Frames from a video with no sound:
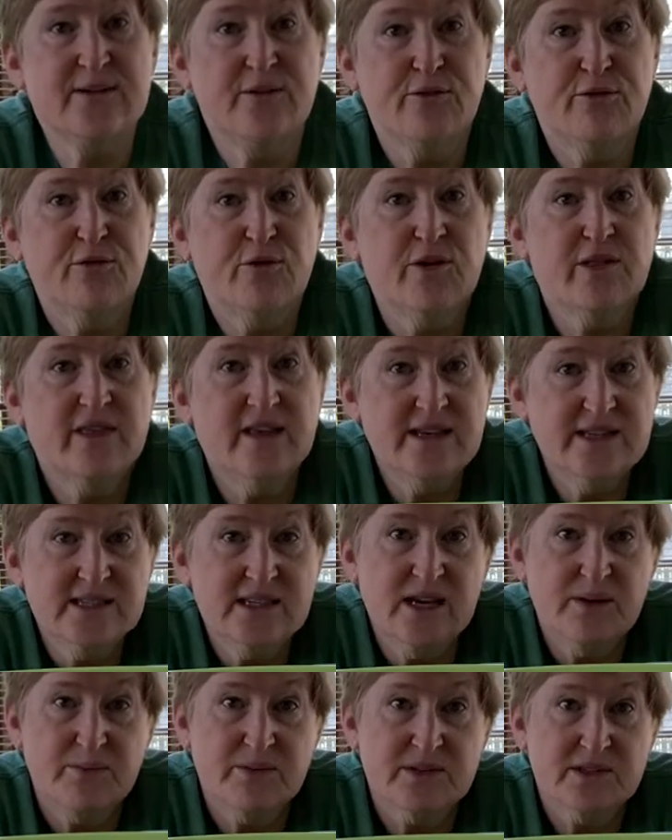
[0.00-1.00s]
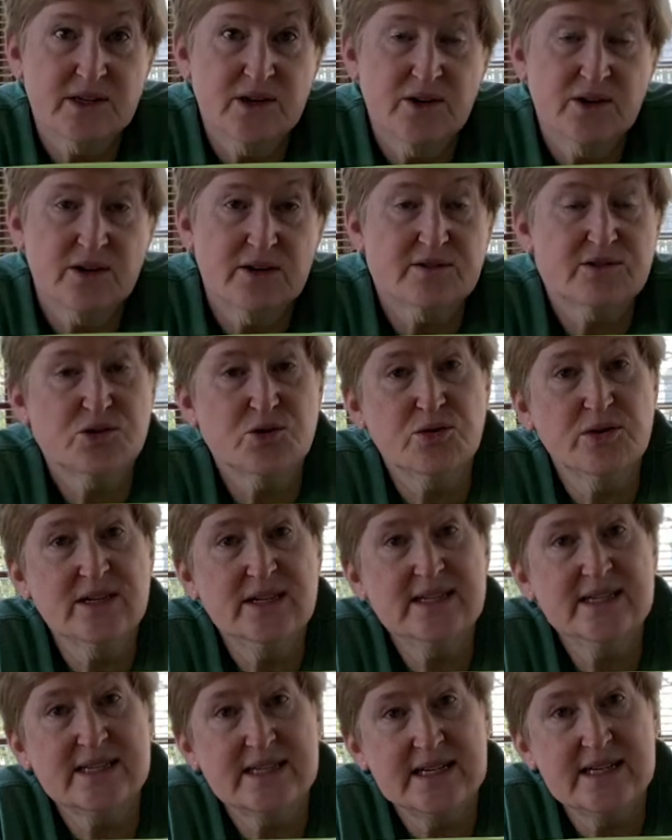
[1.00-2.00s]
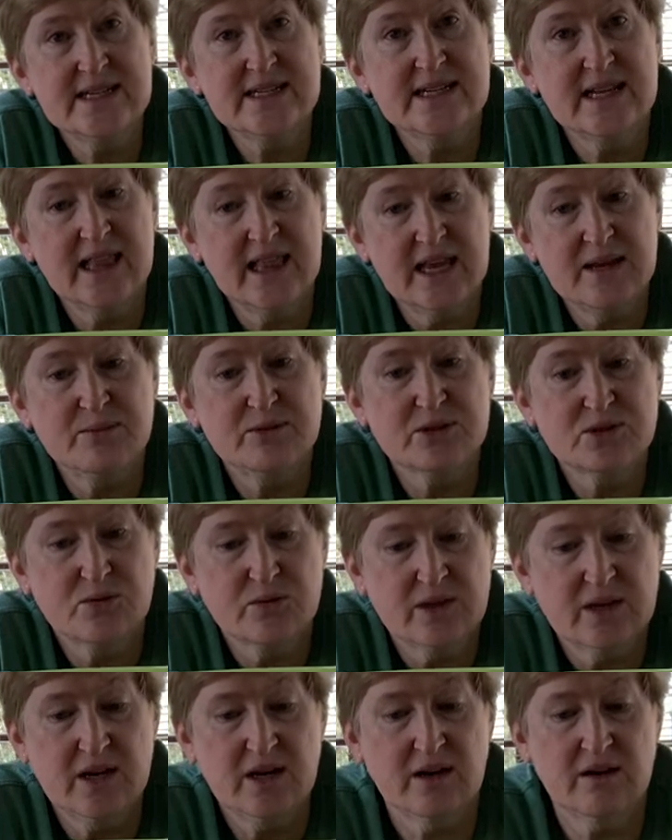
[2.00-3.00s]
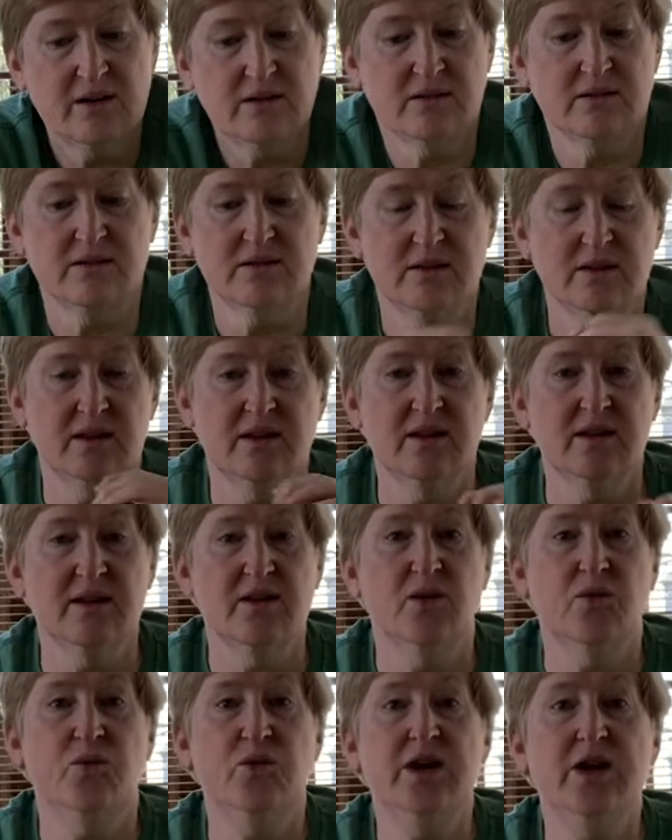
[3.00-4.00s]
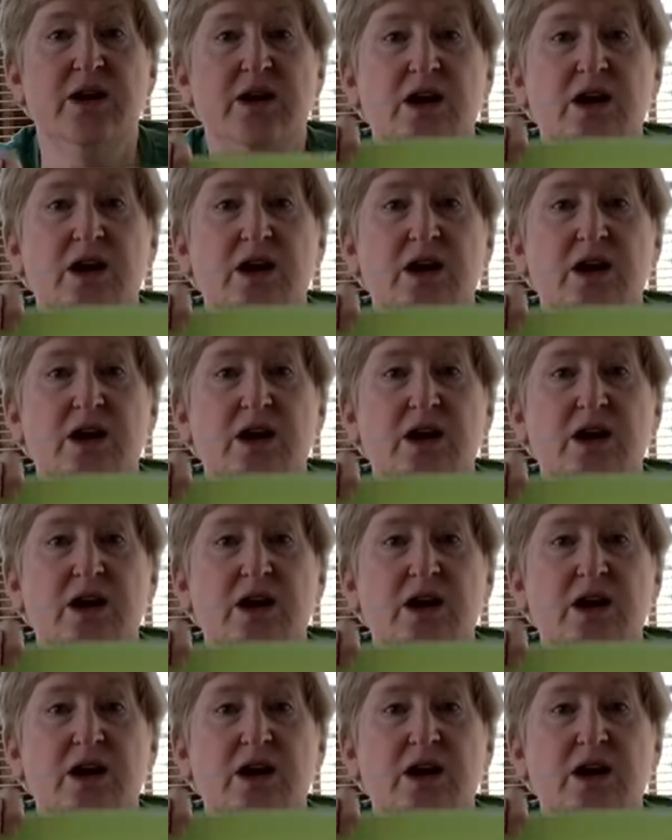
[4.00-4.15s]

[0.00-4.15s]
for this episode of Sorting Seeds and Labels with Carol. We